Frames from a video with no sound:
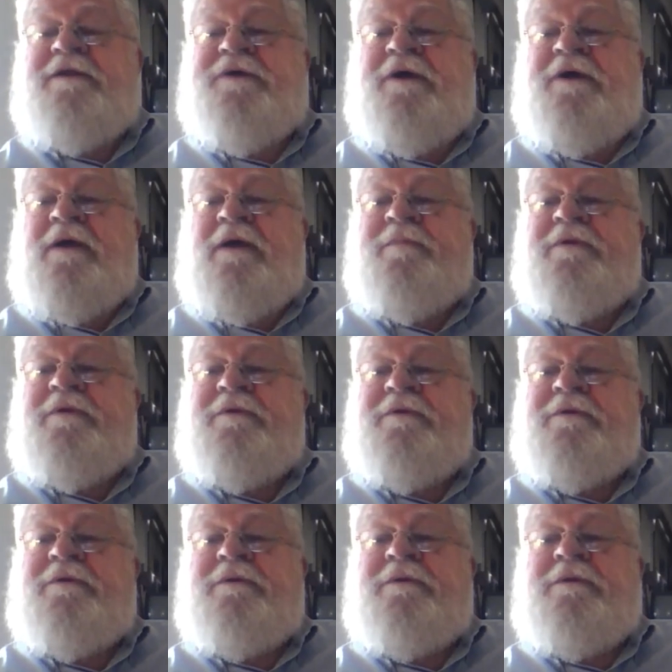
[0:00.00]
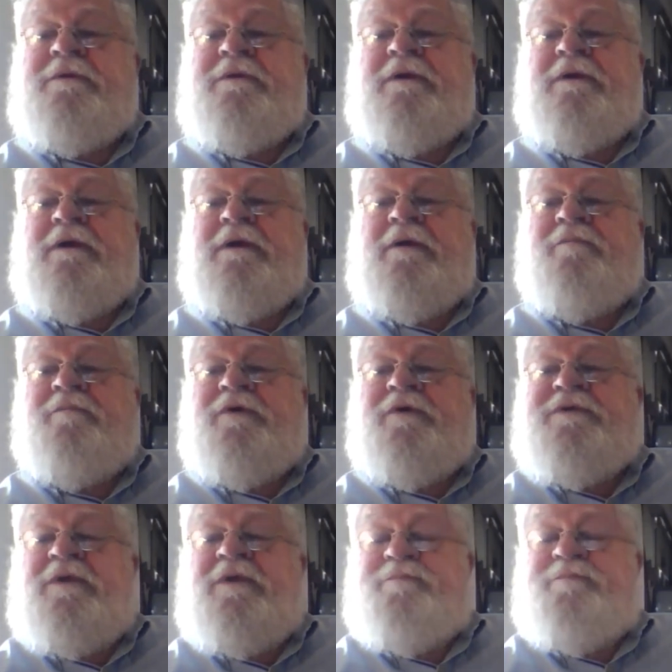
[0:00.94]
time.
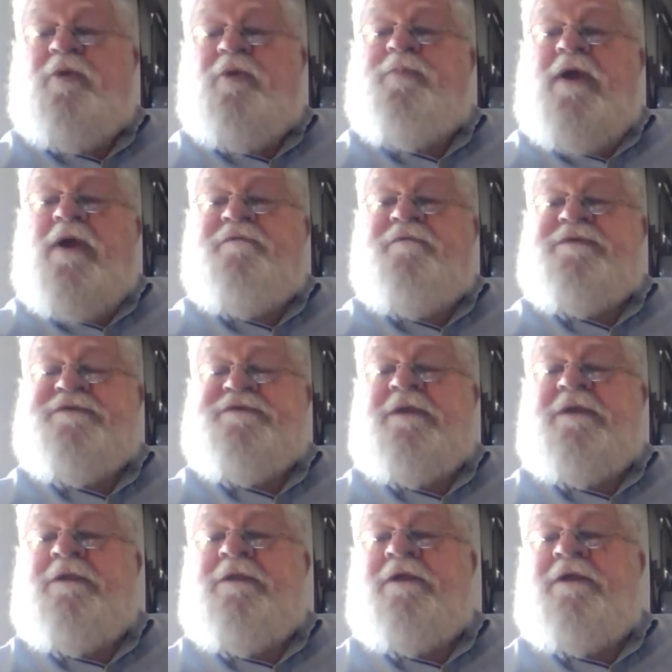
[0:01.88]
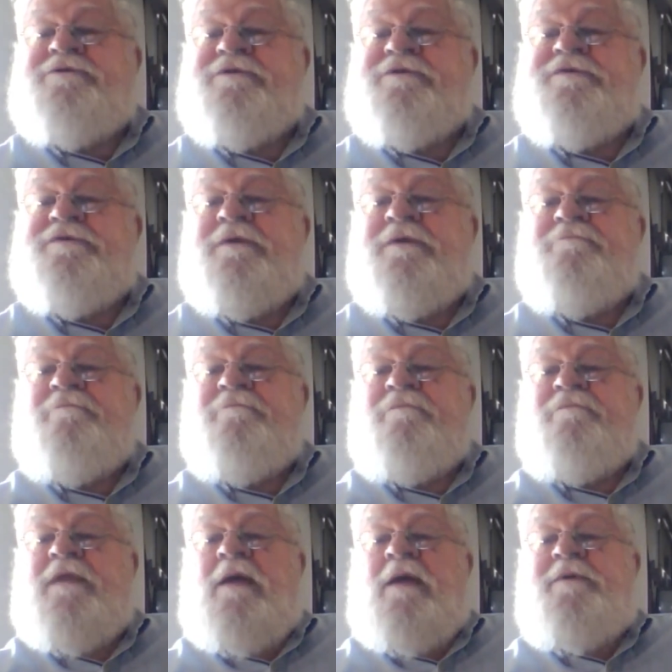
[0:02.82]
We did both breakfasts and lunches,
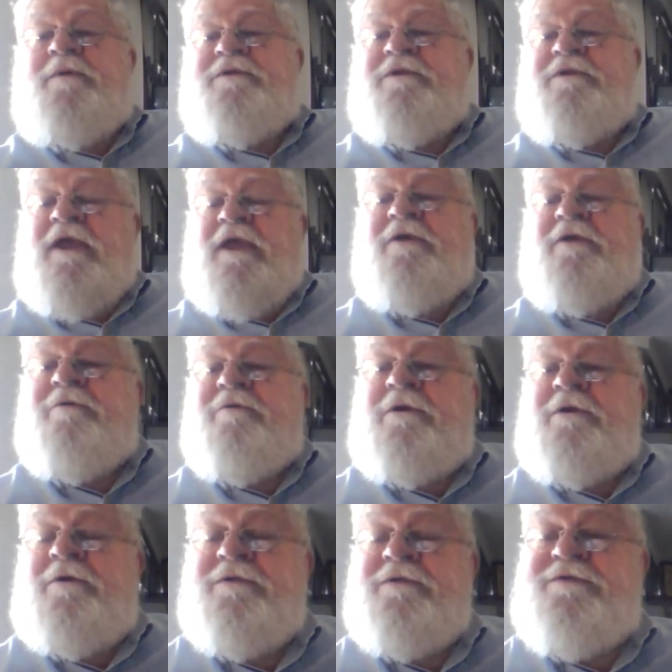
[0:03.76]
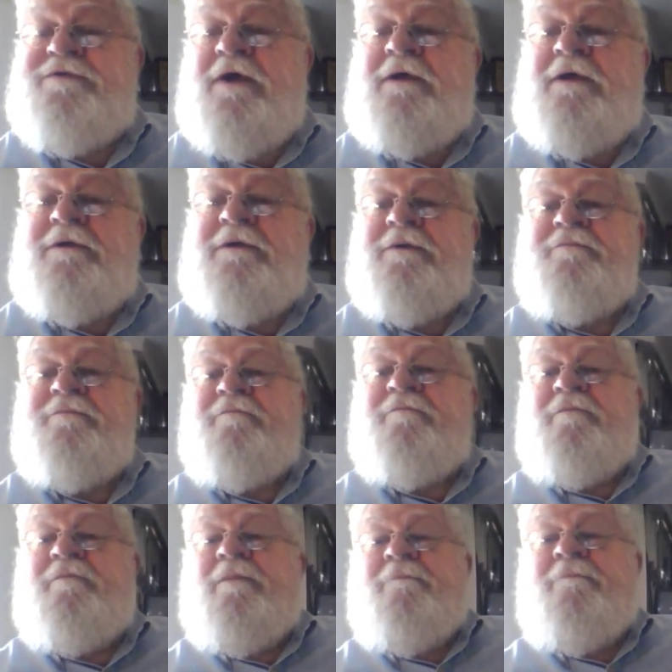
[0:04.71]
and we did catering on the side.
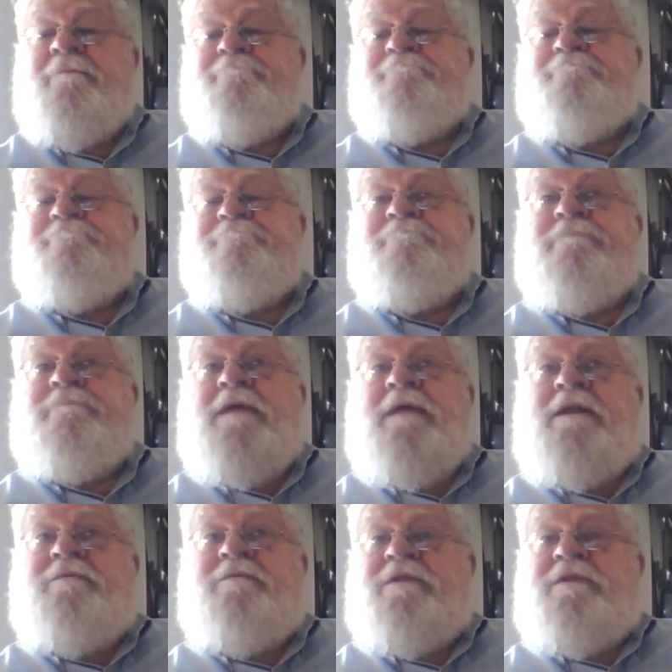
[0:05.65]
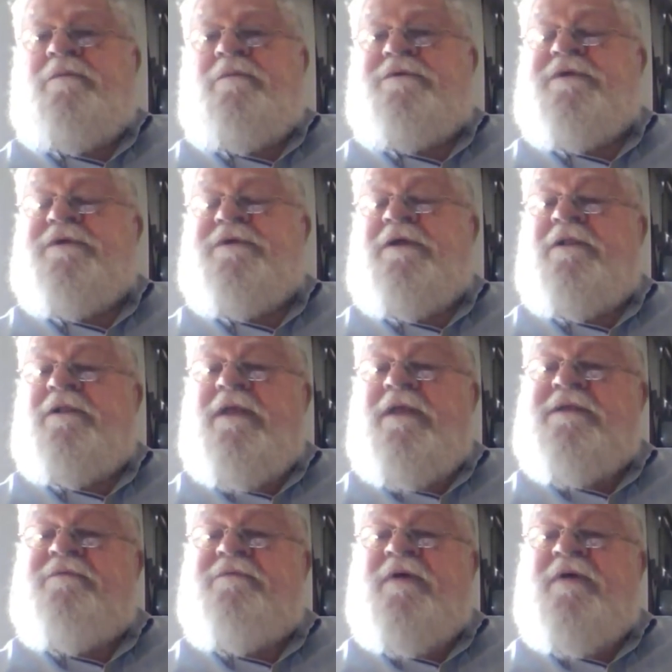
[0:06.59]
And it really was a
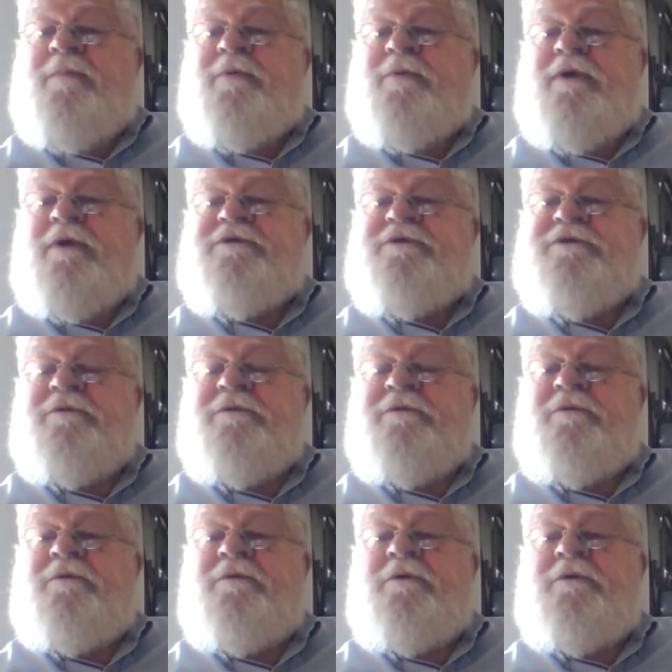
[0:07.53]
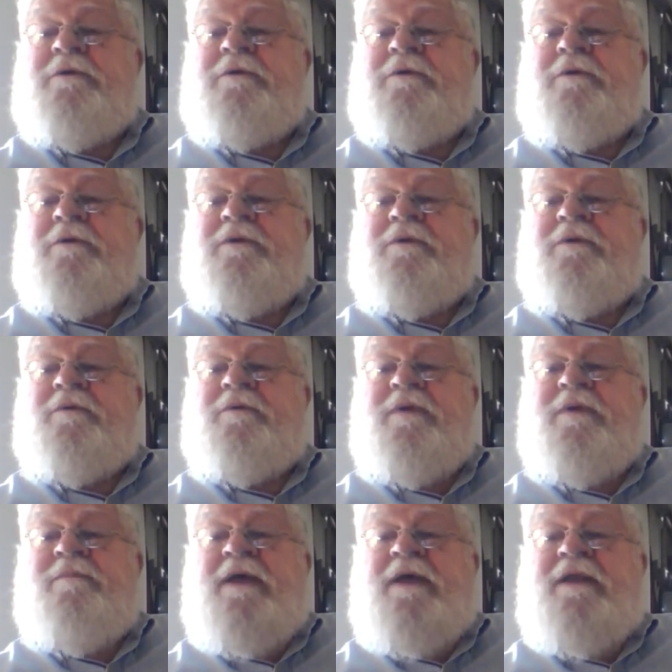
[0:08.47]
collective operation.
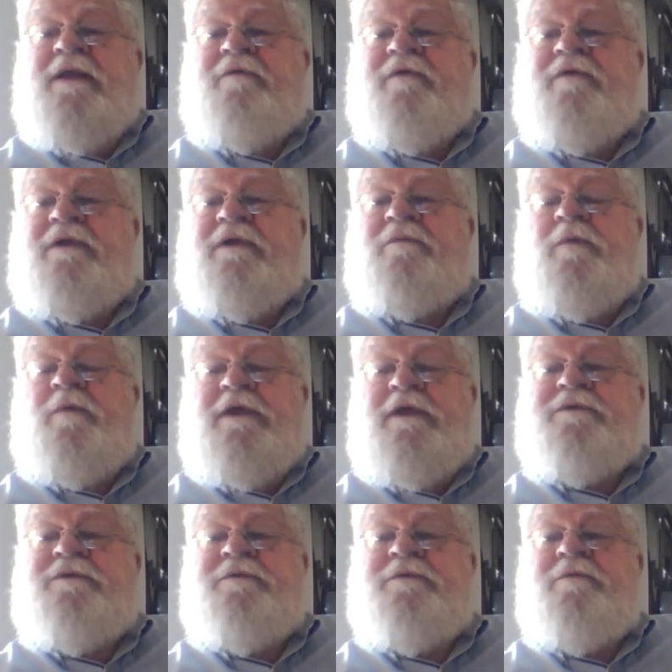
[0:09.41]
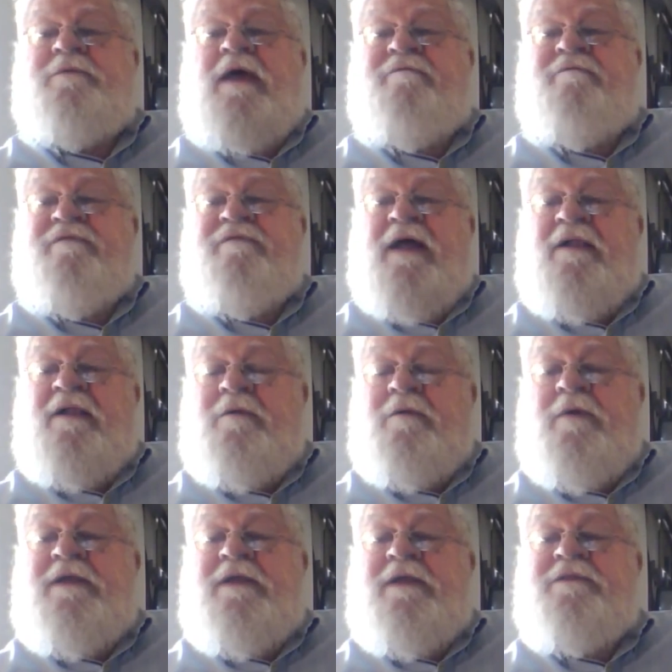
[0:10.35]
We met every week to
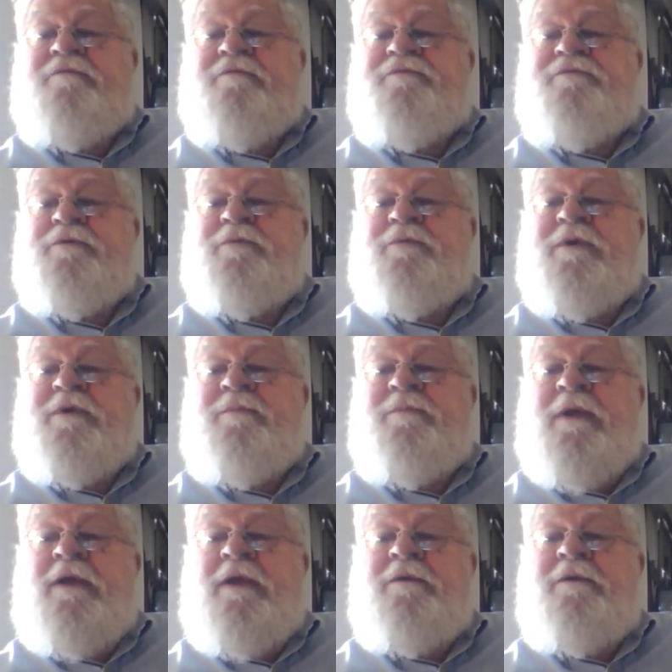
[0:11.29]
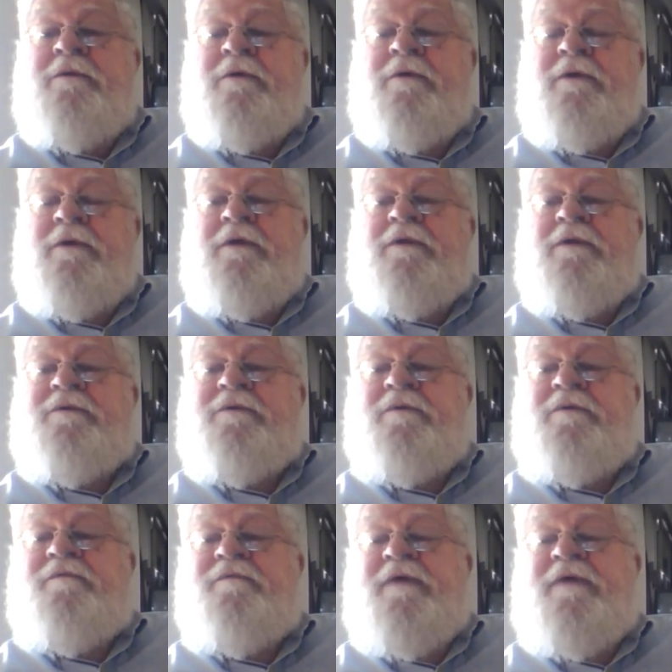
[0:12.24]
evaluate the food we'd made,
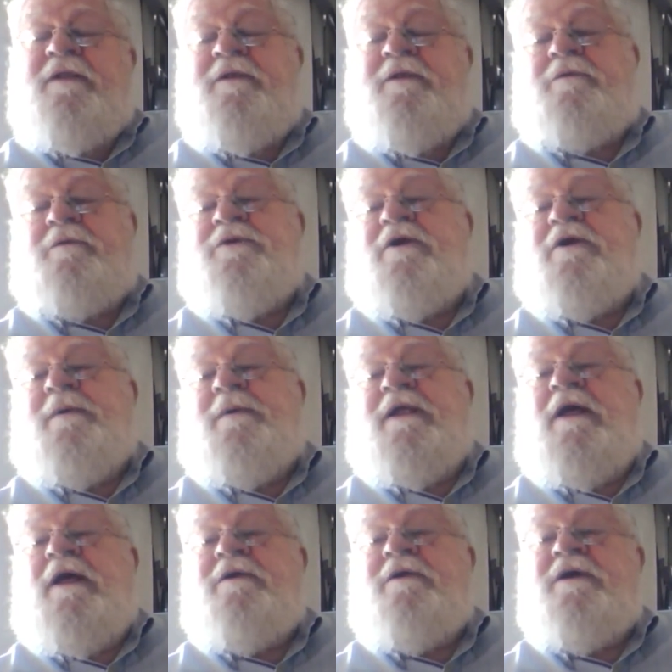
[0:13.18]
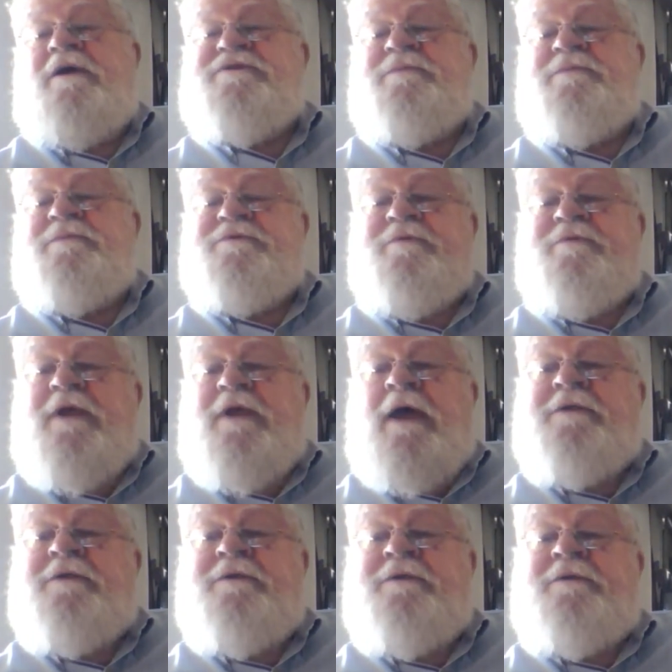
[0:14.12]
talk about how customers
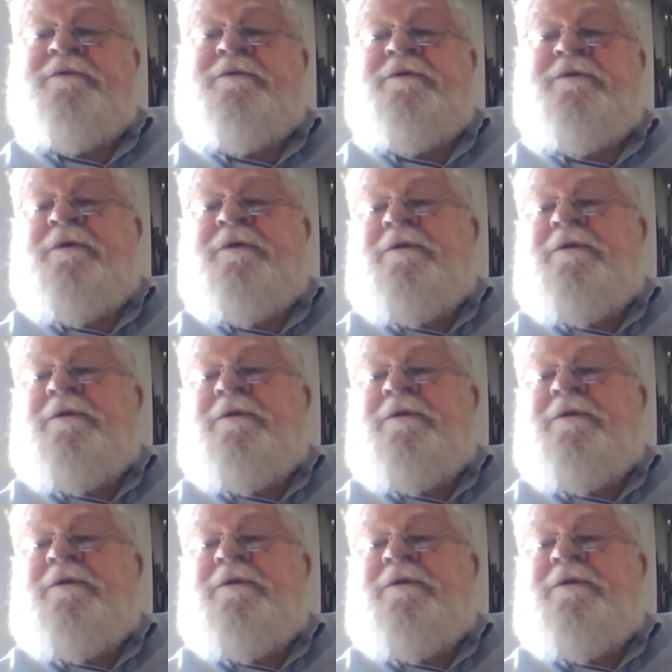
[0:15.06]
reacted,